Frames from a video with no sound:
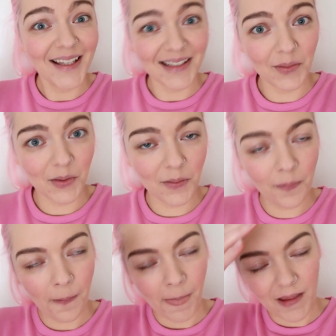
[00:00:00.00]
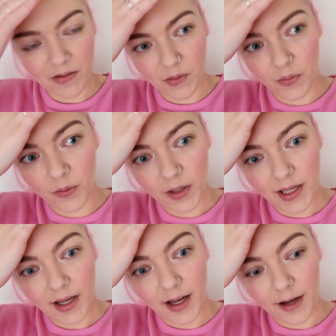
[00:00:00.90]
sit with him. So
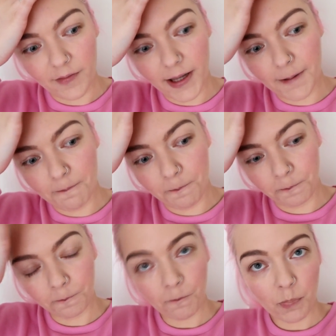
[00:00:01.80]
I've